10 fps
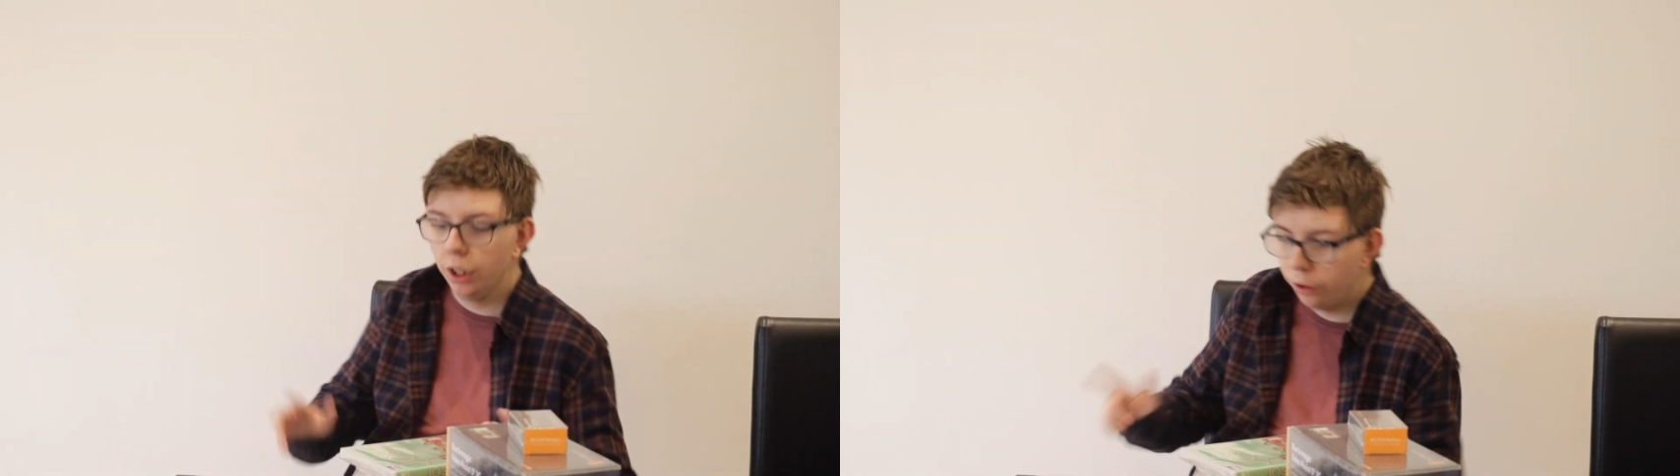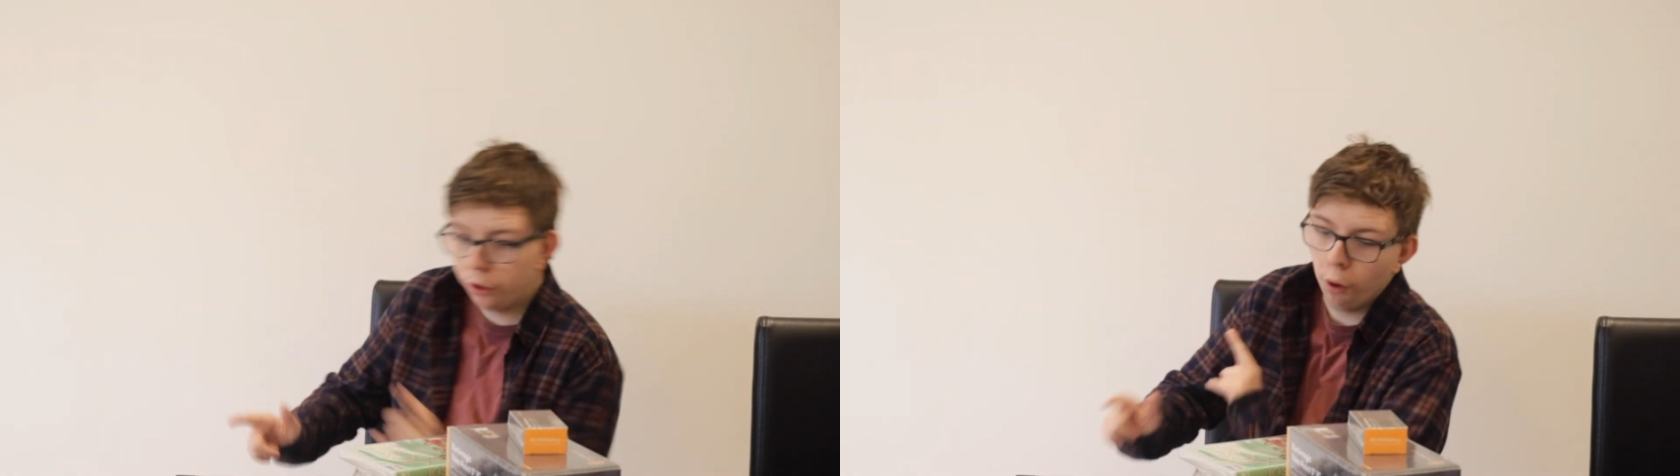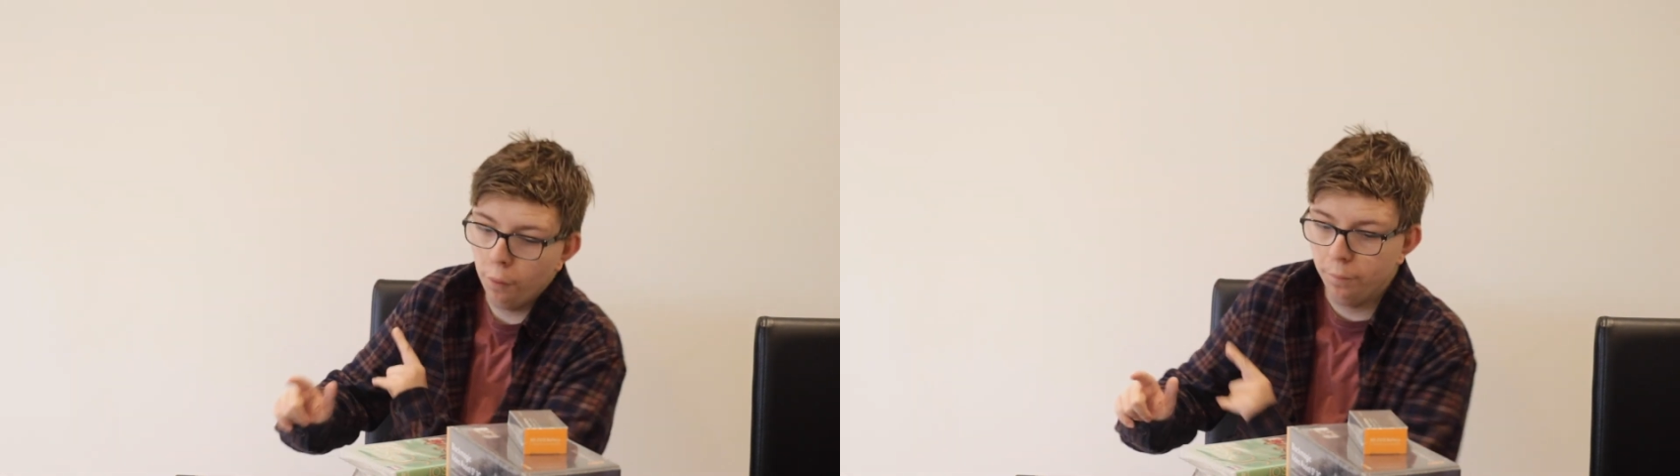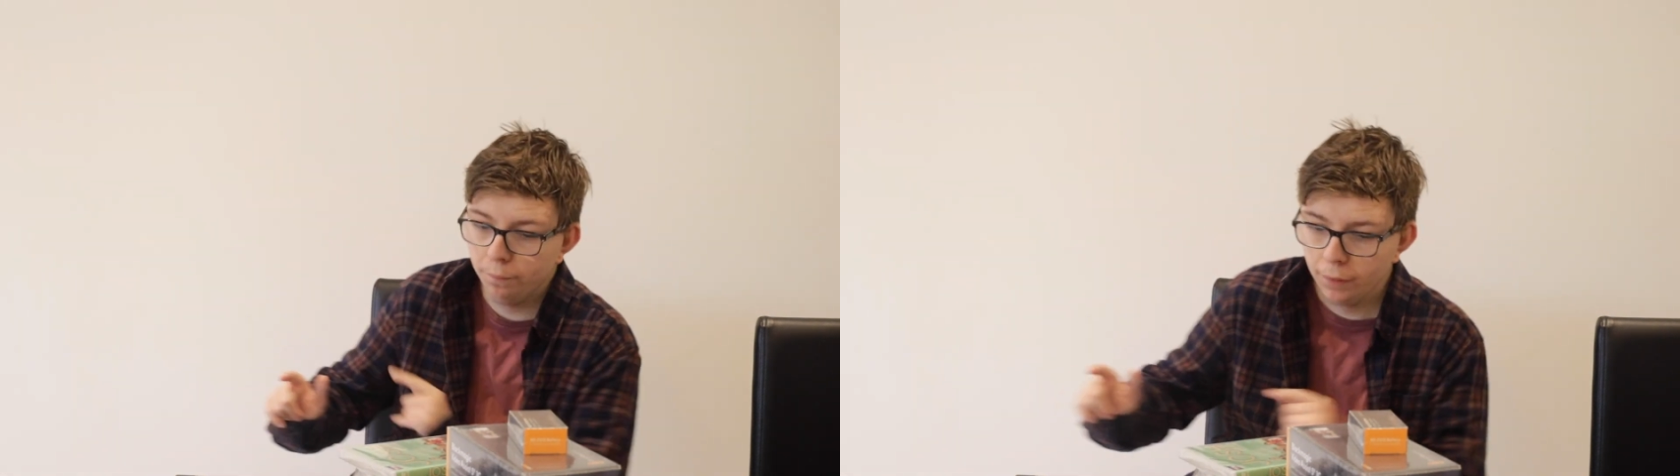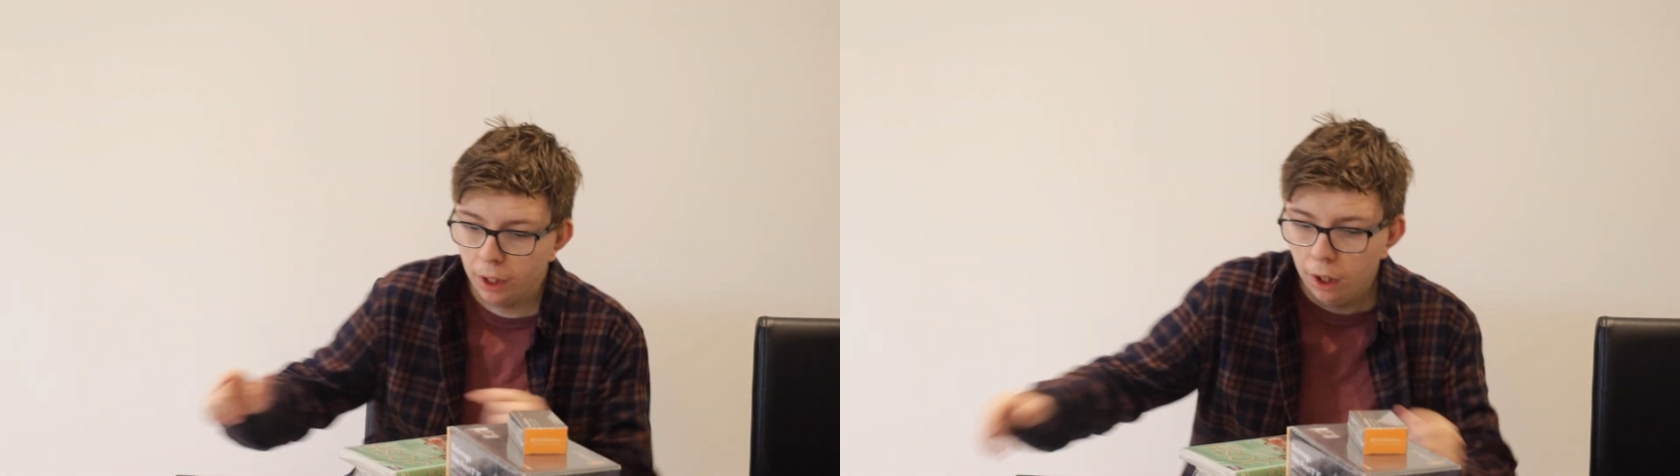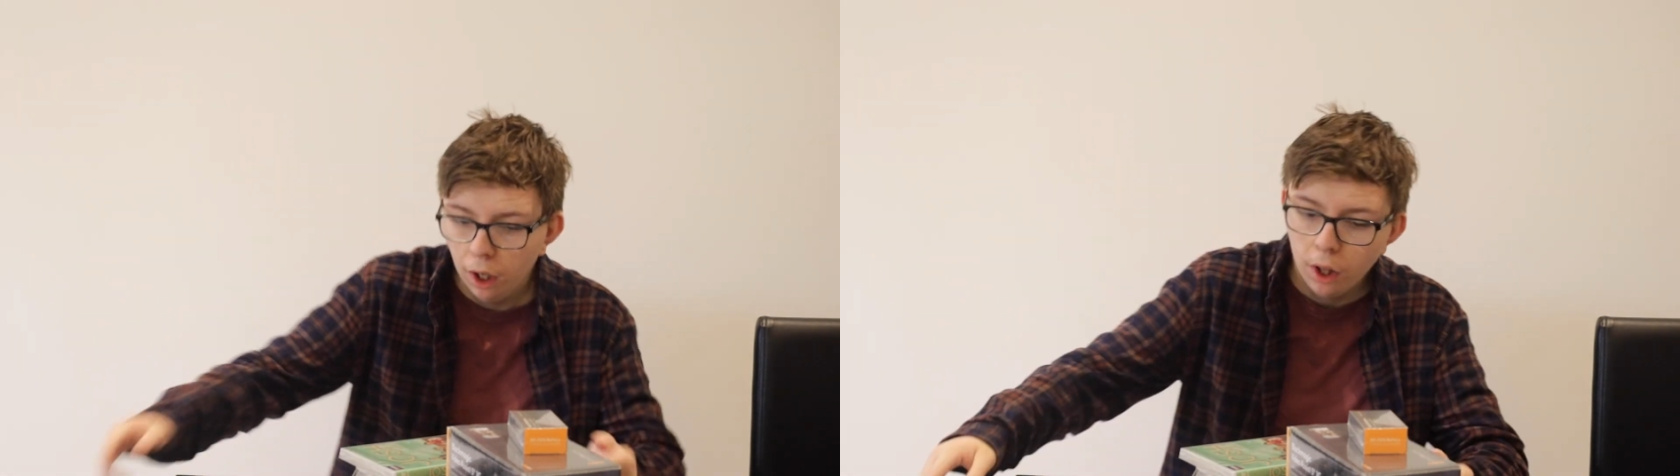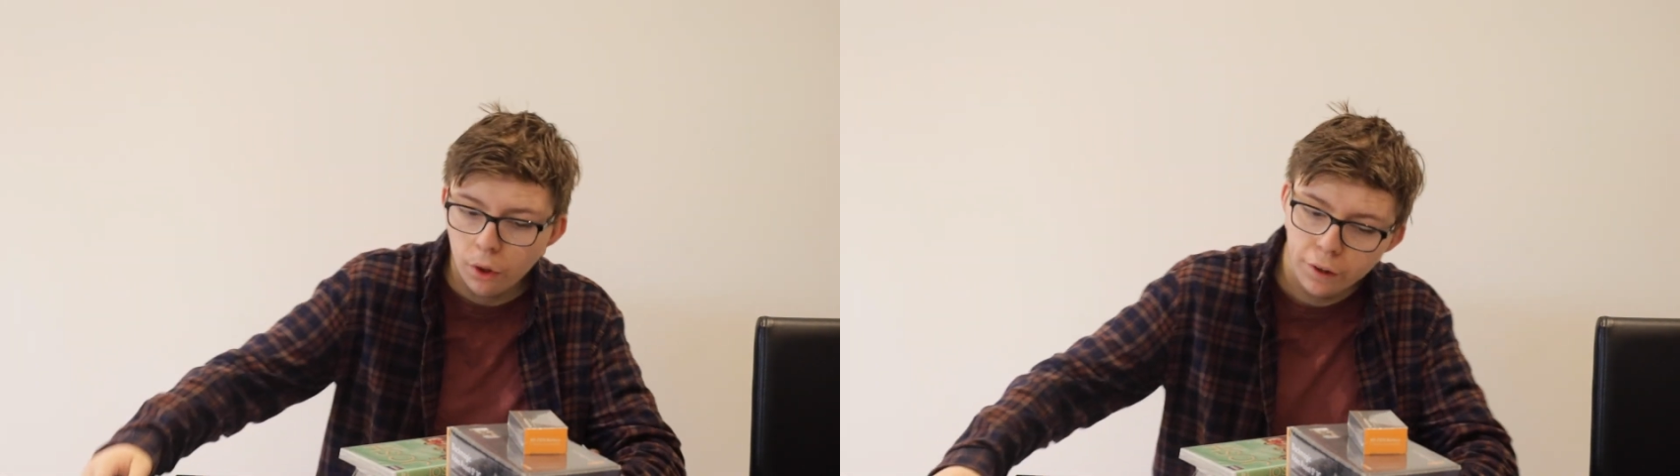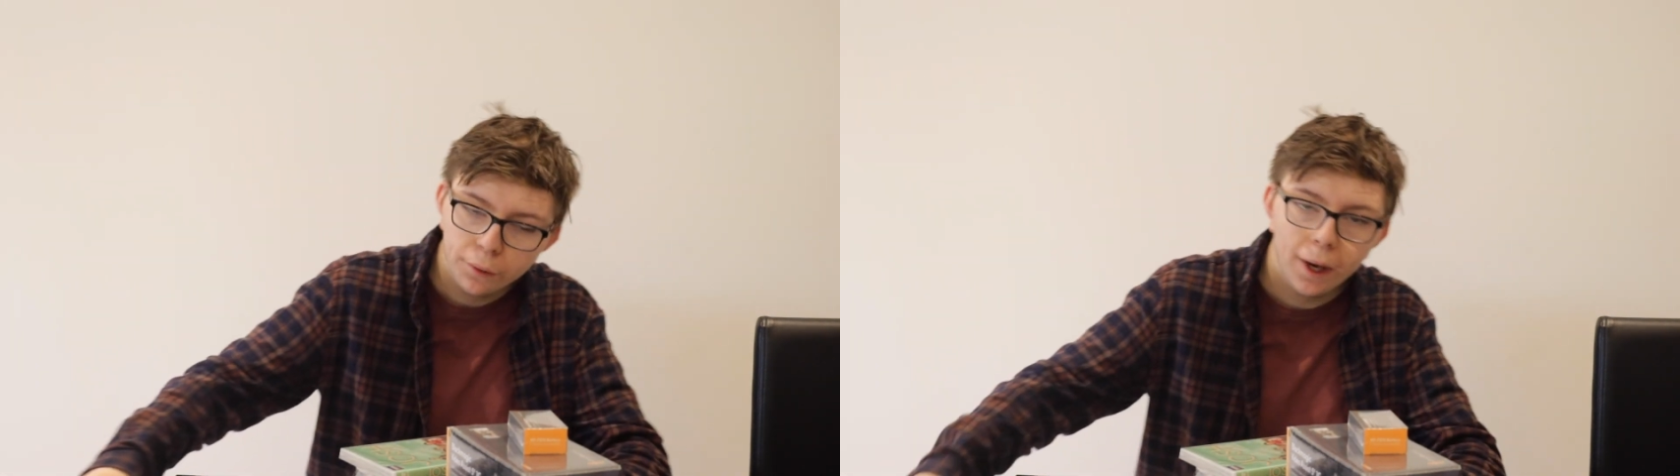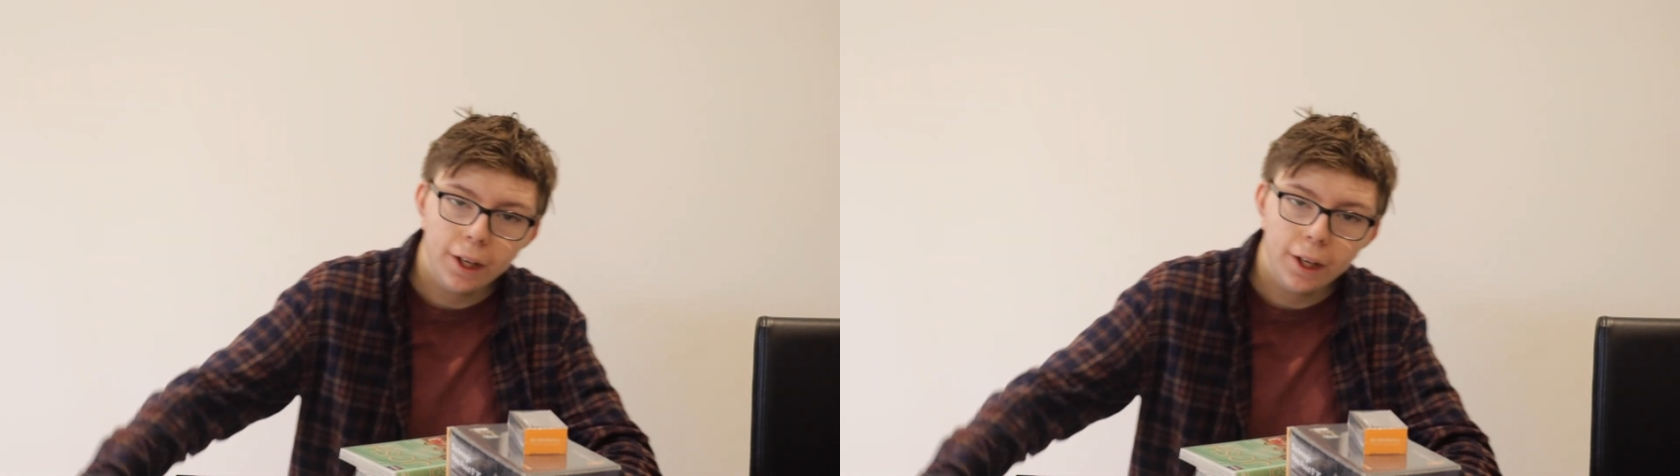So, the reason